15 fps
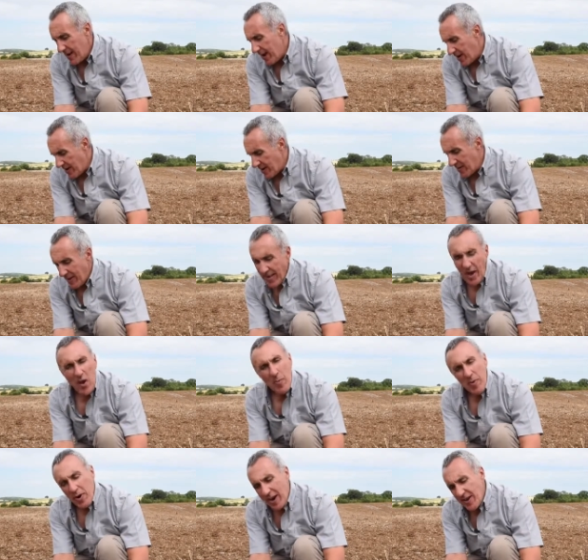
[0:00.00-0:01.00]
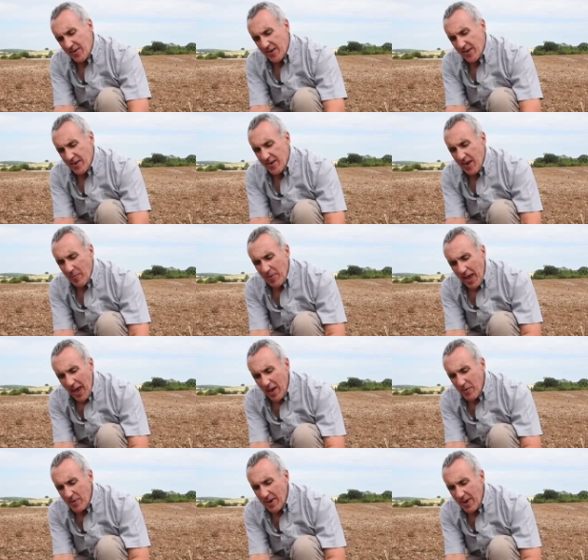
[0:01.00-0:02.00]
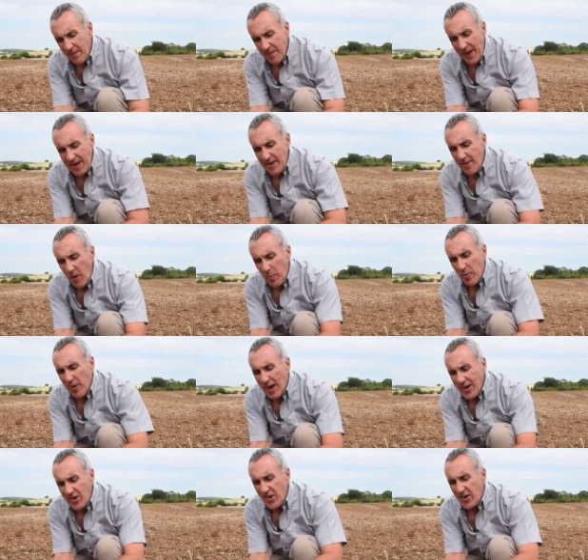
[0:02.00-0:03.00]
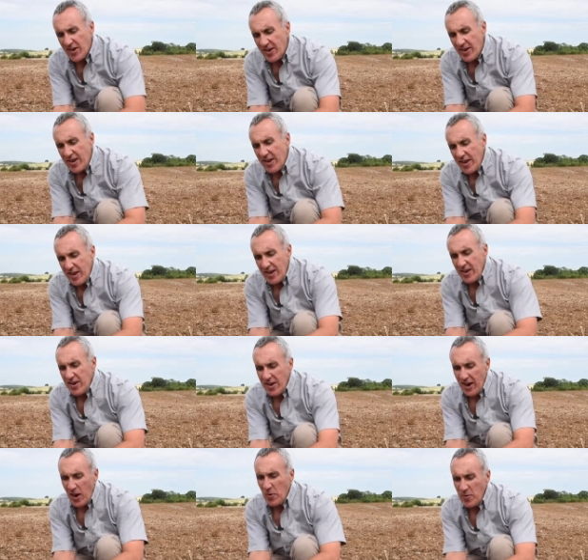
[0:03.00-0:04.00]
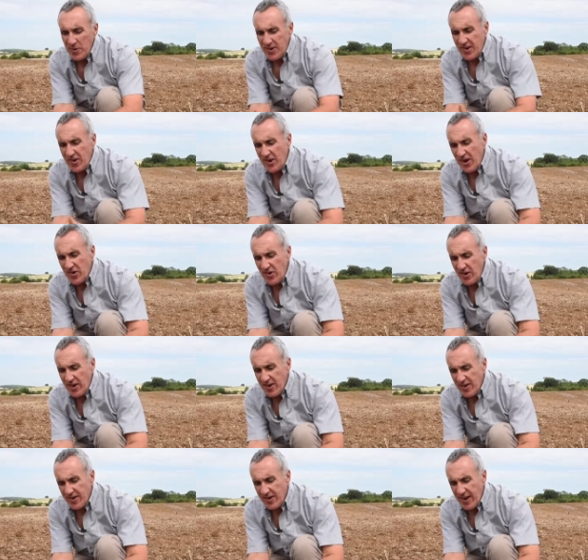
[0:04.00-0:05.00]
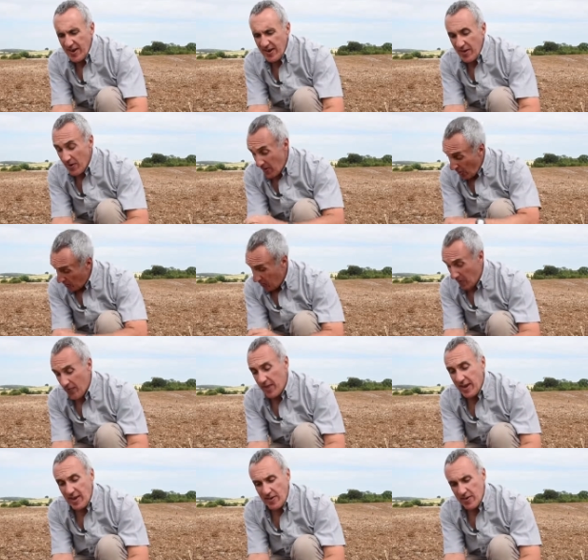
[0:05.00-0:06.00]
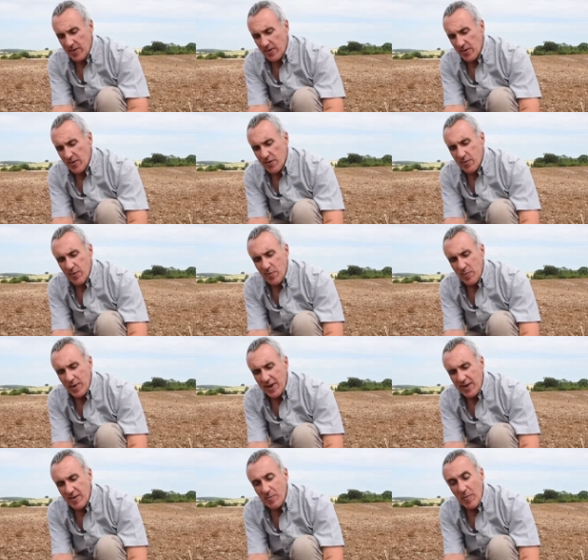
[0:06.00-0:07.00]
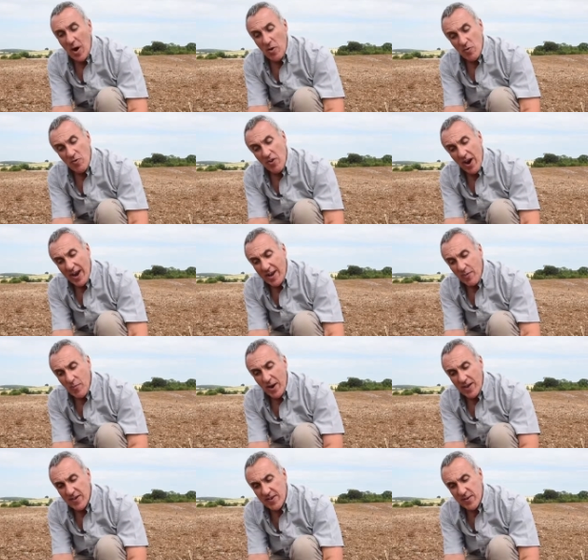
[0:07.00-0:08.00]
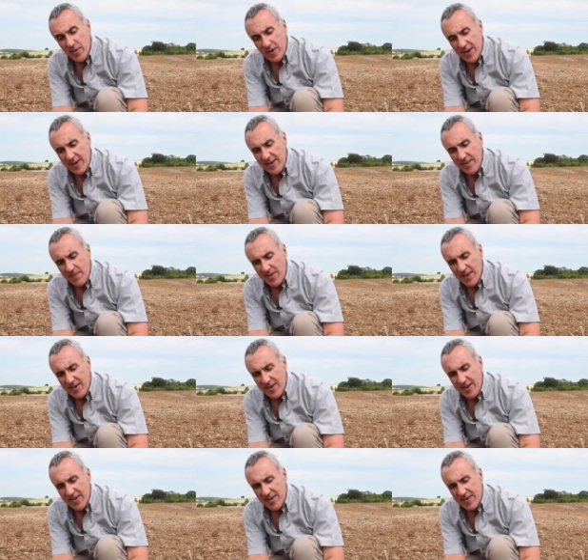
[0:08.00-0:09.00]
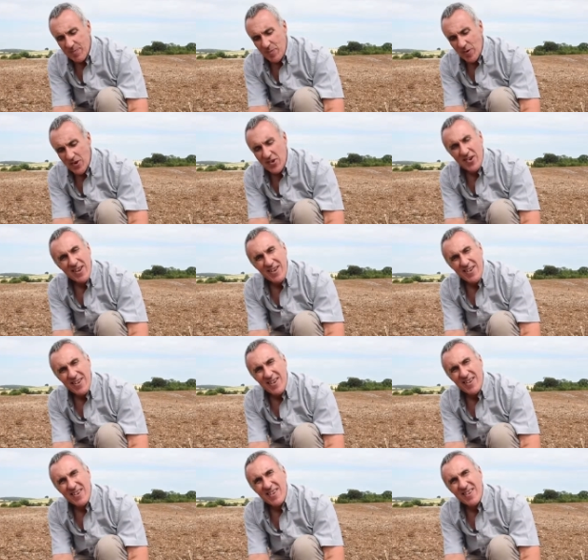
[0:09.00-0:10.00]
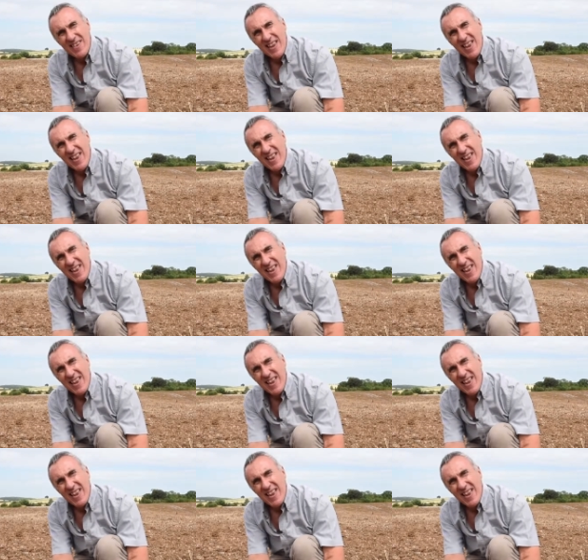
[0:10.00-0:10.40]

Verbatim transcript: in doing that operation at the time. The only effective operation I would suggest you consider, and not on these soils, would be to mould drain when soil is of this moisture consistency.